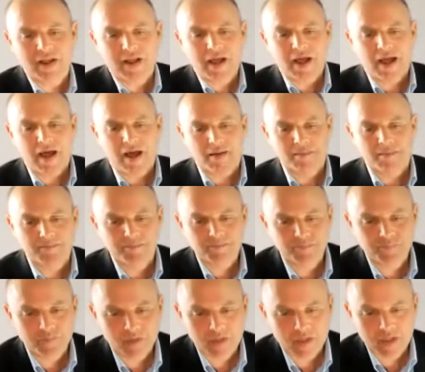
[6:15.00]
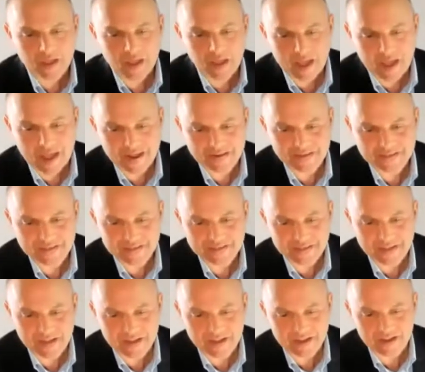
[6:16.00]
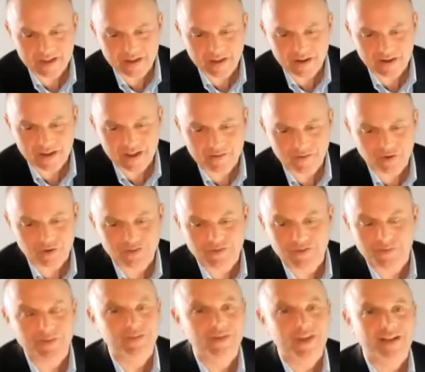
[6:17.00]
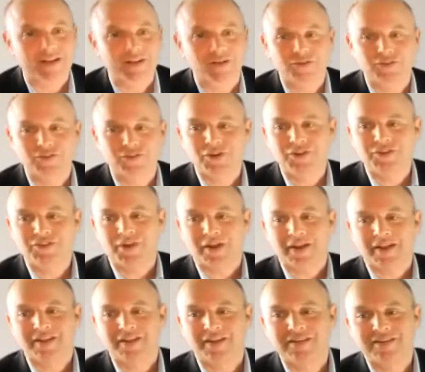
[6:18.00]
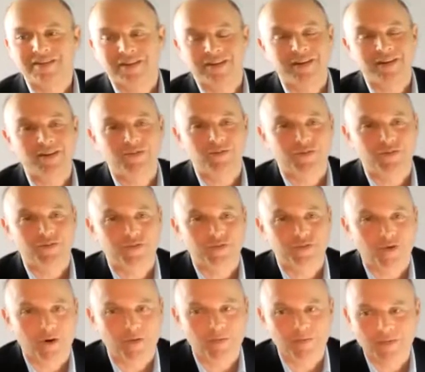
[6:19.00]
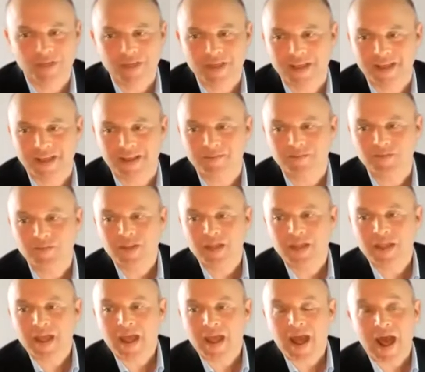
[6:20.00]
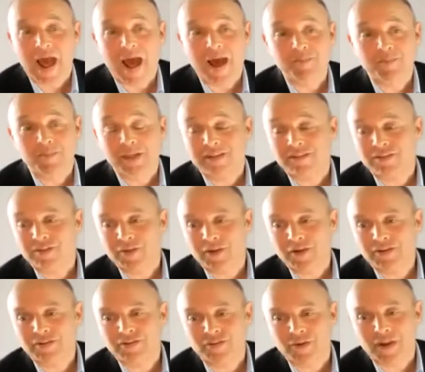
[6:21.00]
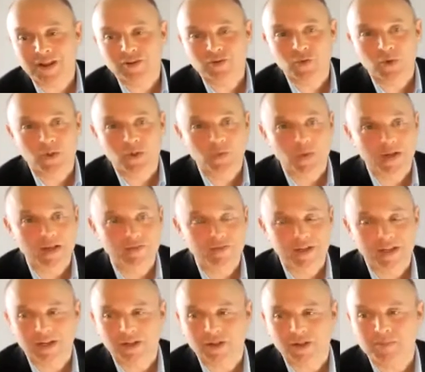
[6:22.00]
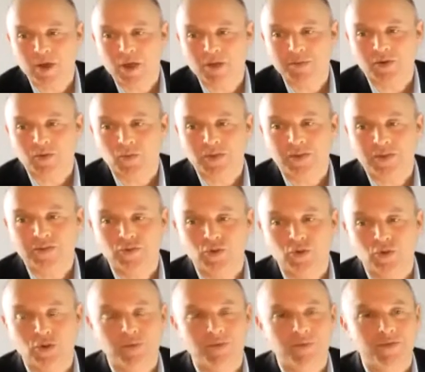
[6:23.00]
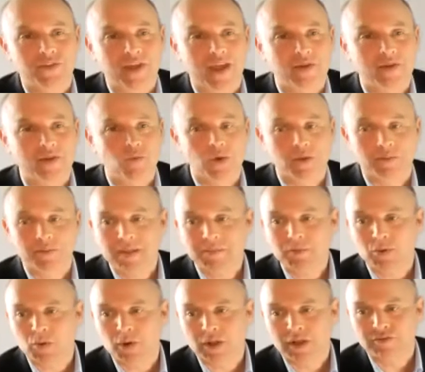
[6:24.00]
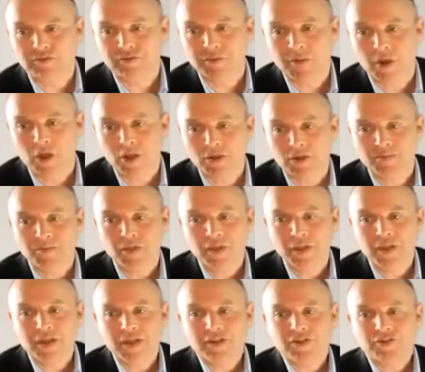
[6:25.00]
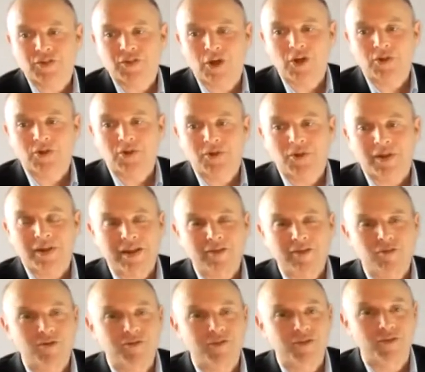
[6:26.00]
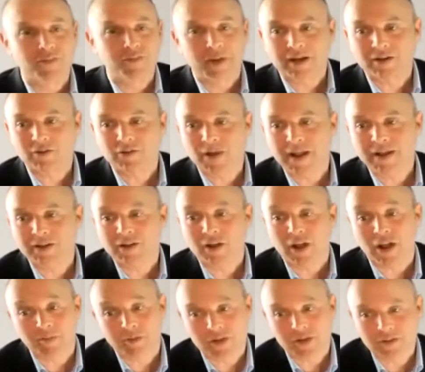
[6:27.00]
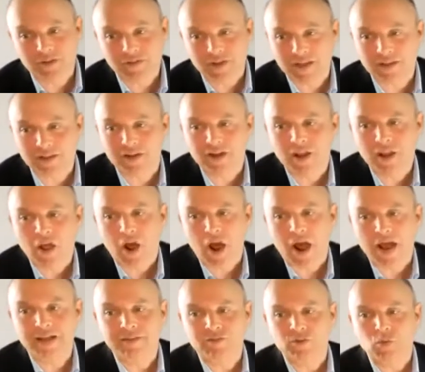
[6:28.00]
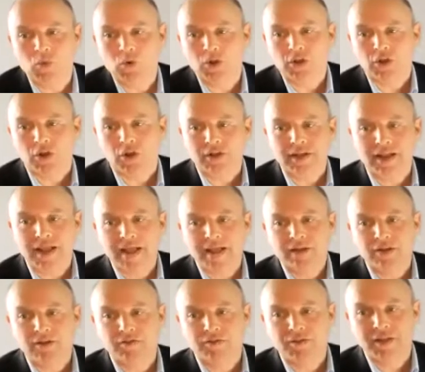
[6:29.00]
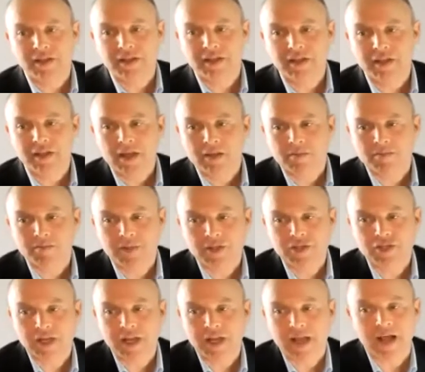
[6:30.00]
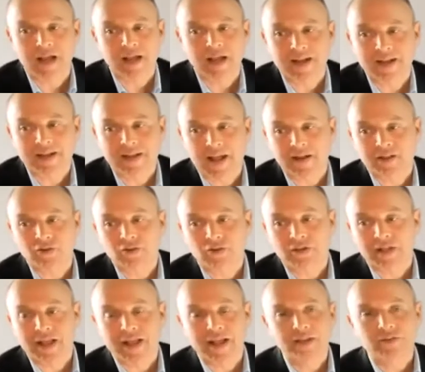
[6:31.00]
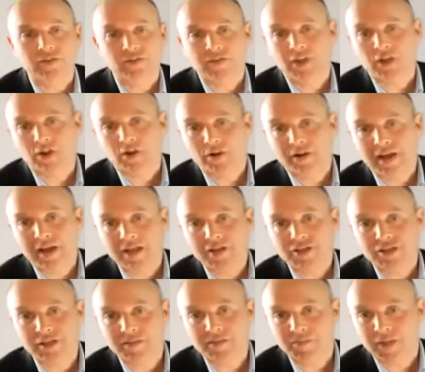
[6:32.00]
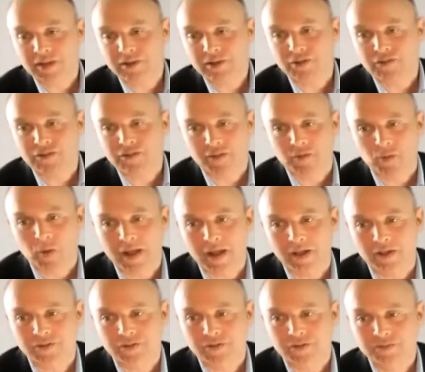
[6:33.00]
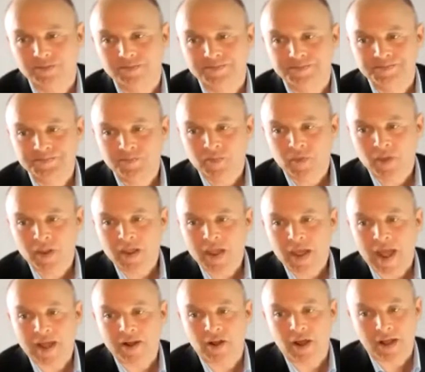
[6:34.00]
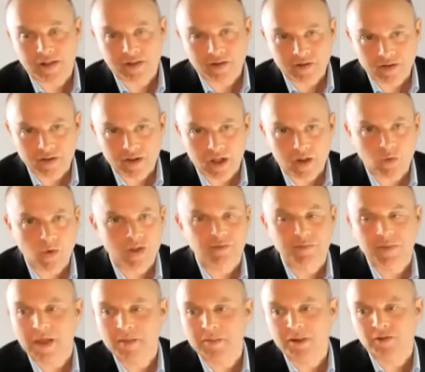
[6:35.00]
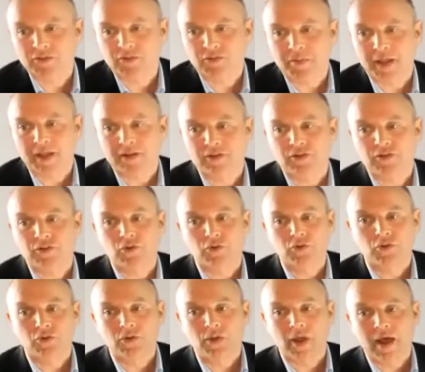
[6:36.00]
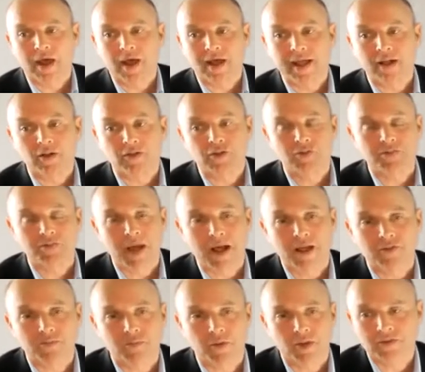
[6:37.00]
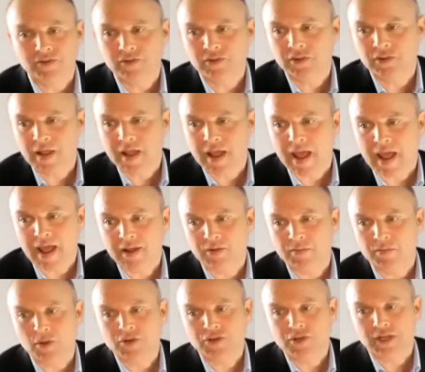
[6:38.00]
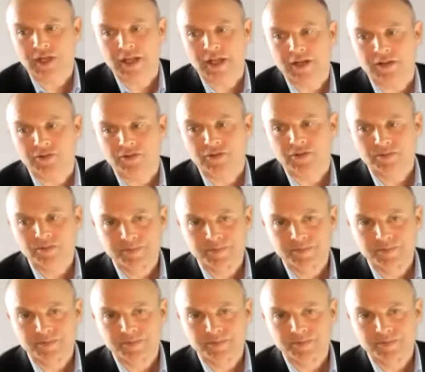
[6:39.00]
Okay, I've got somebody saying it looks good, so I can continue from there. It's a very strange world we're living in at the moment with Zooms and people working from home. So everyone feels a bit ungrounded. I'm going to say that I live and work on land of the Bidjigal and Gadigal clans of the Eora Nation in New South Wales. And I likewise pay my respect to elders past, present, and emerging leaders.